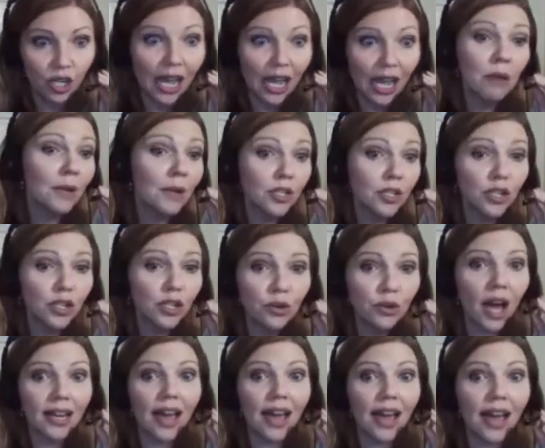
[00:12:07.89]
how much you
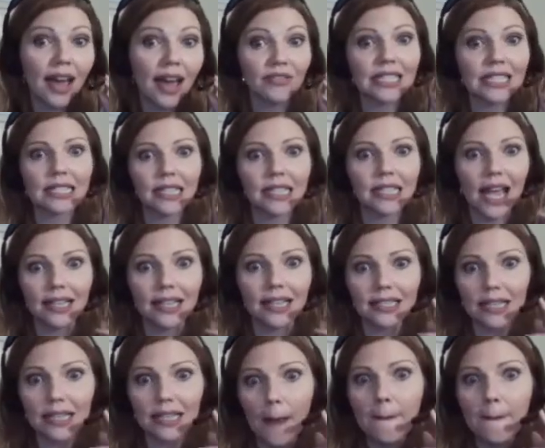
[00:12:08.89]
got out of this
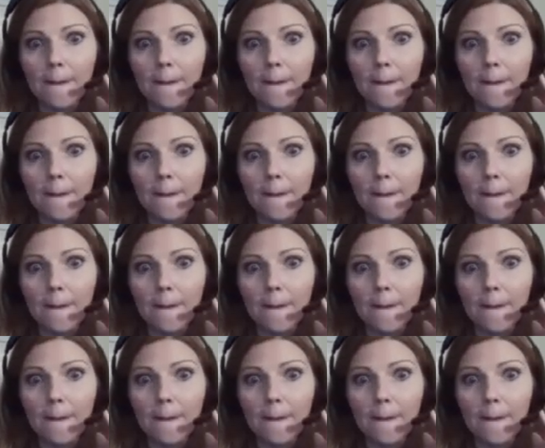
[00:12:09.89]
class.